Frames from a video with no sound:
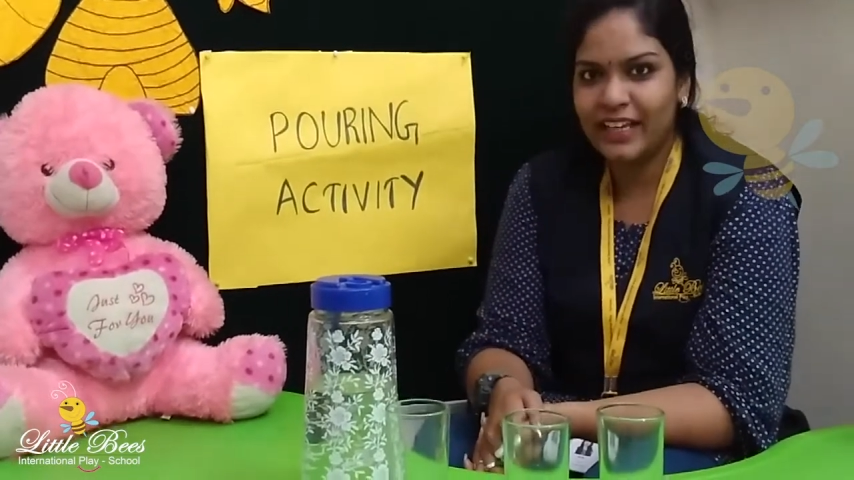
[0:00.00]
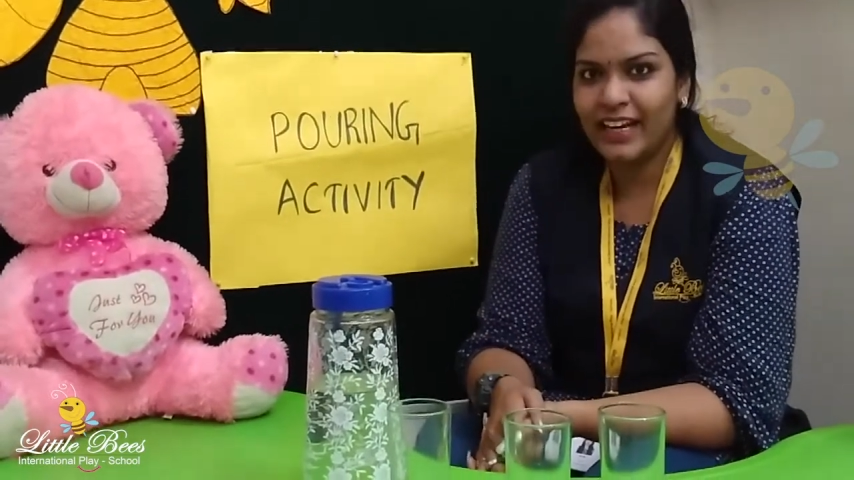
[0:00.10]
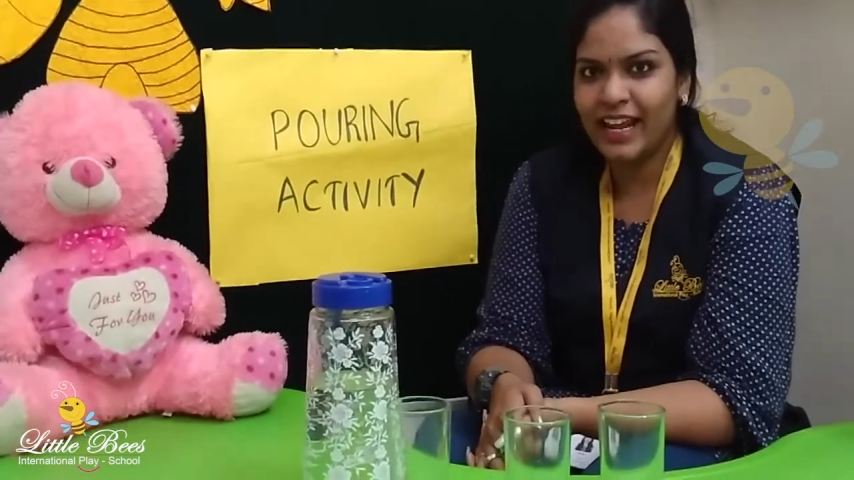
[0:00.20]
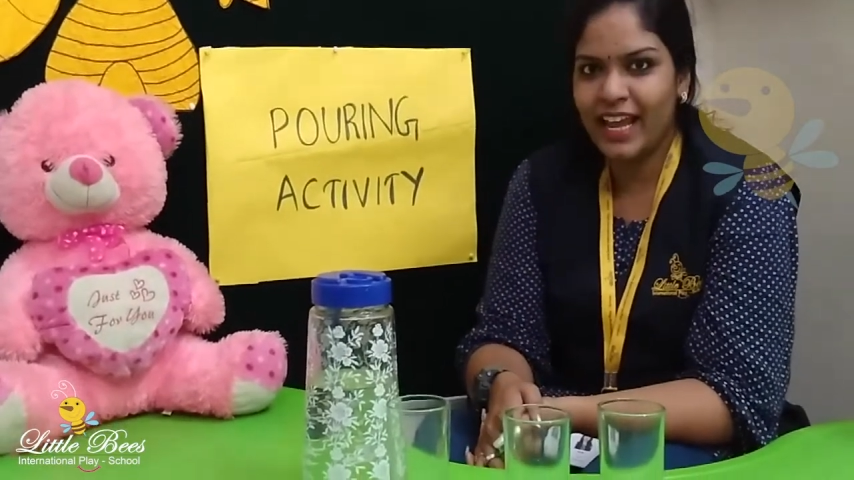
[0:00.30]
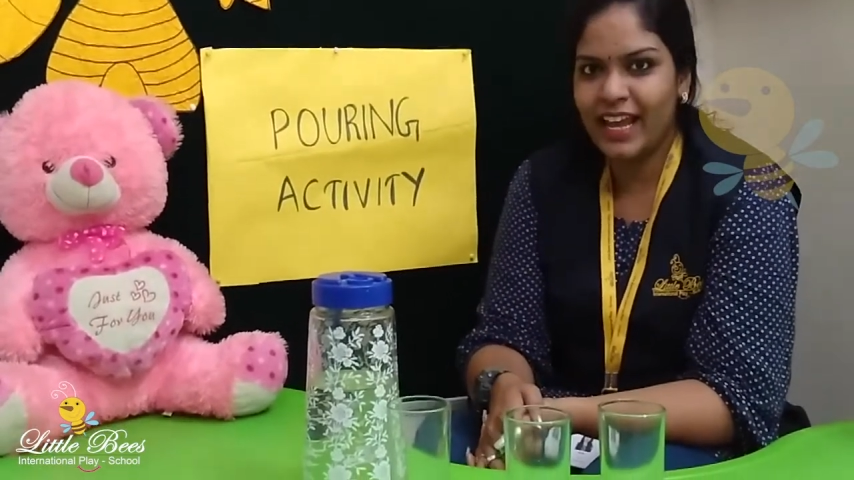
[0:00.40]

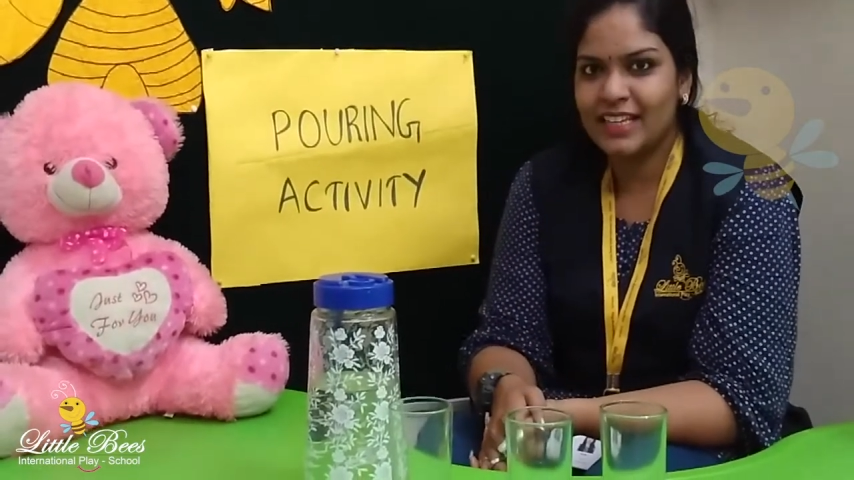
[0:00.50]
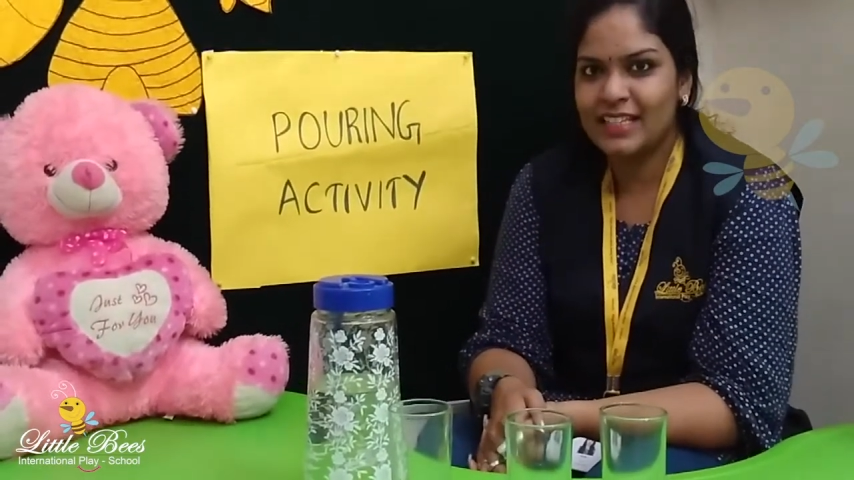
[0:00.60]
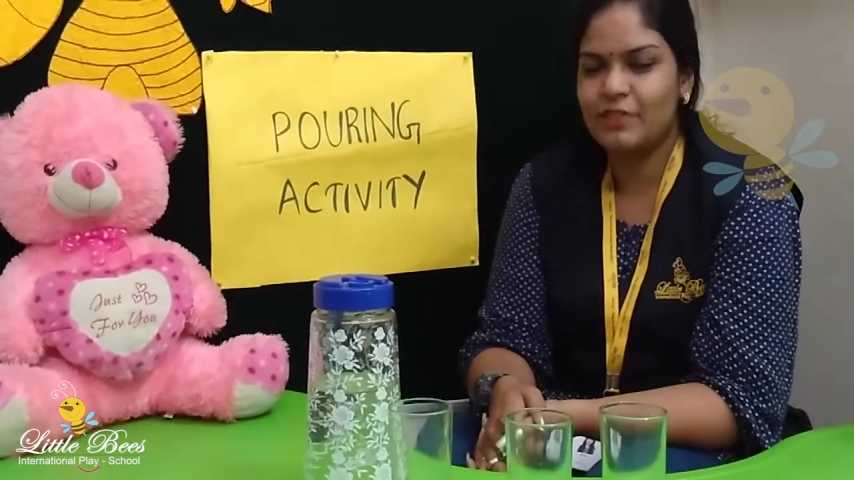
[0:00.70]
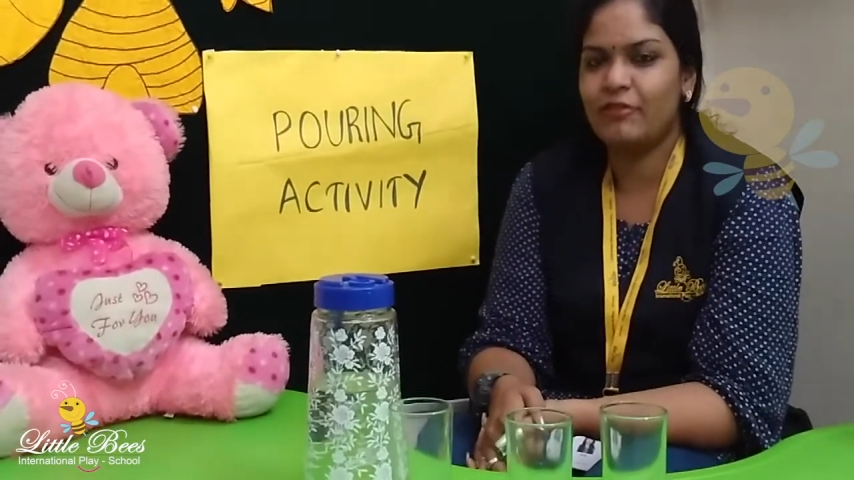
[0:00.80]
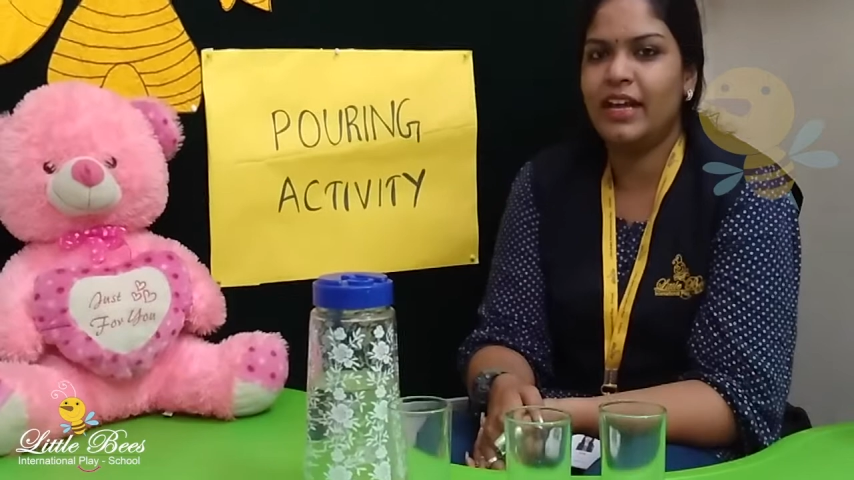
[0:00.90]
great.
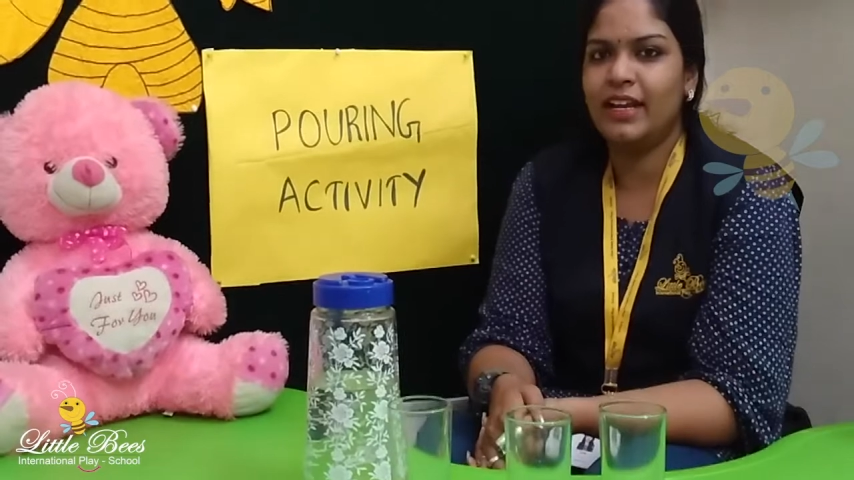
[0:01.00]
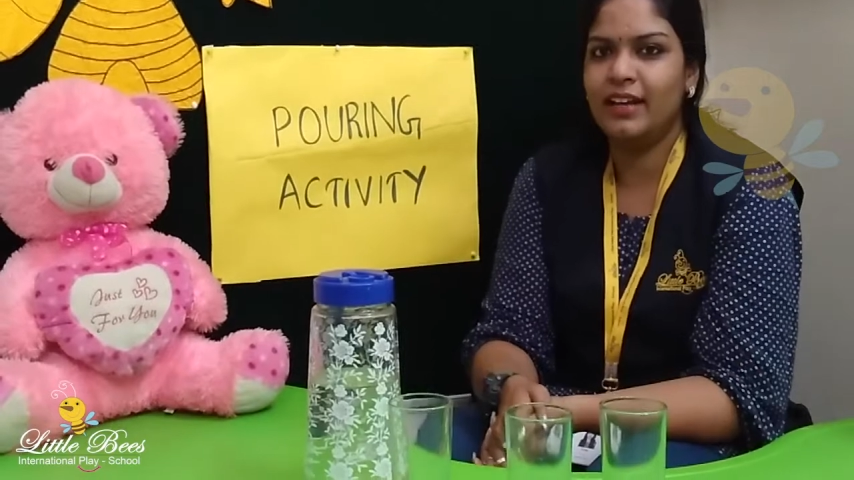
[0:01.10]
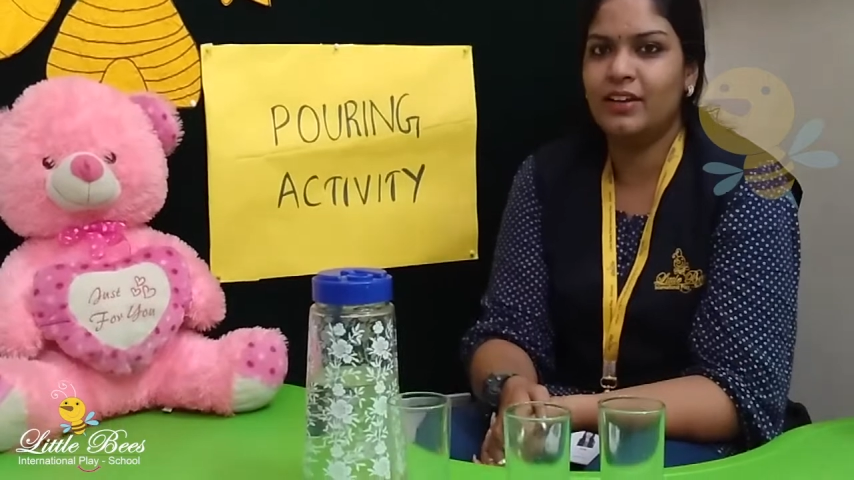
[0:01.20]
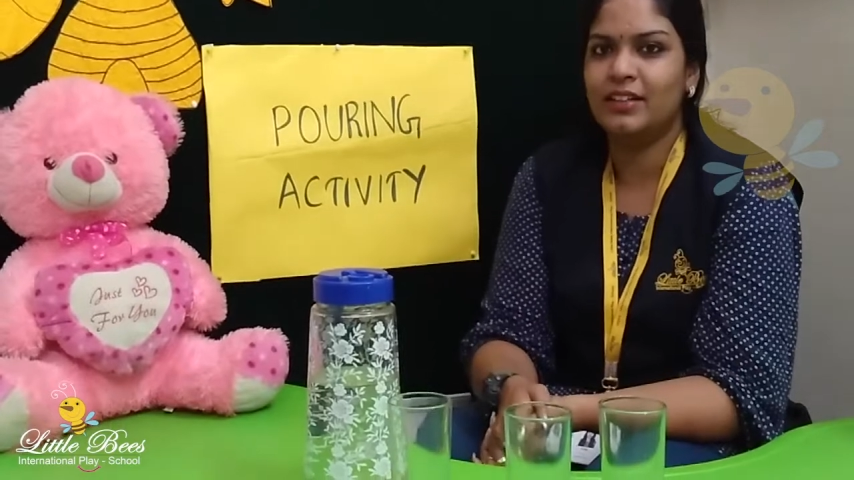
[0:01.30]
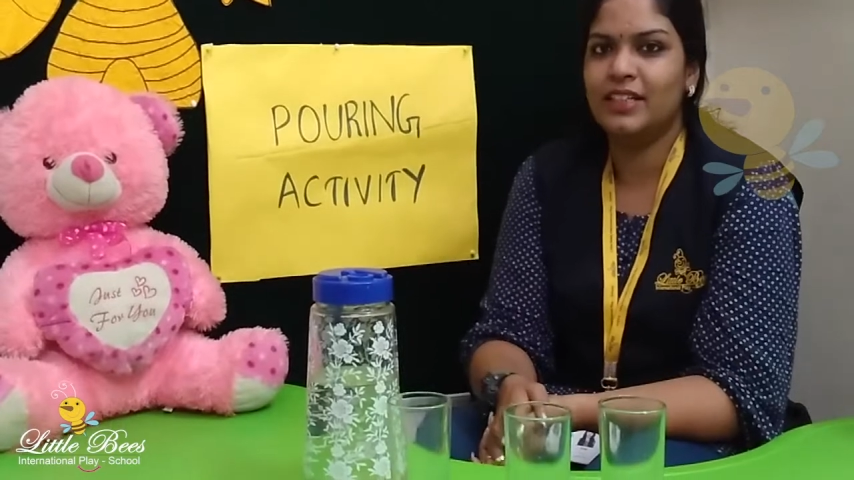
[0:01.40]
Very
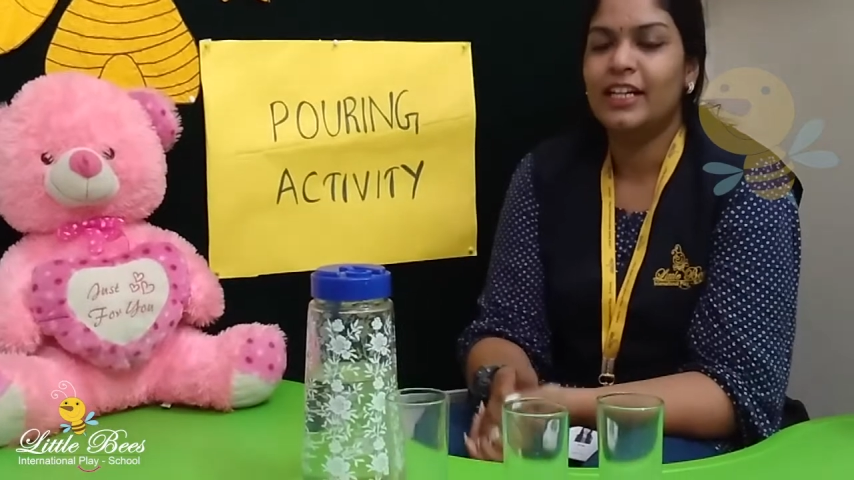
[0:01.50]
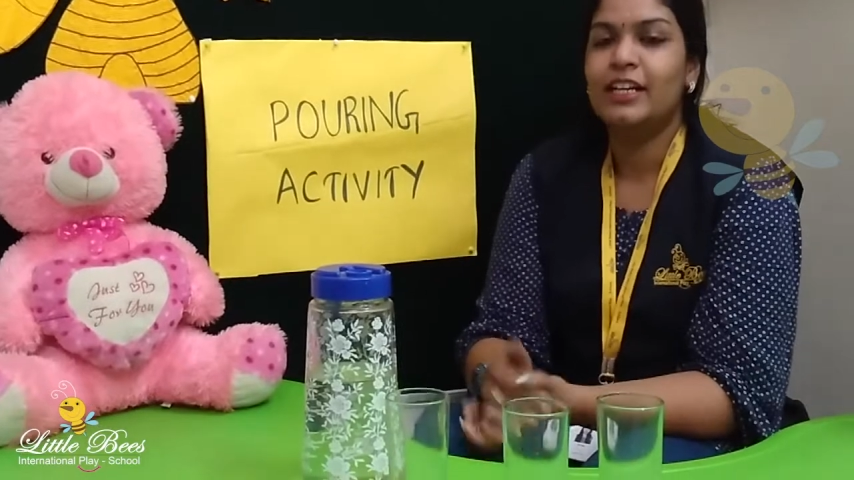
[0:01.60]
good.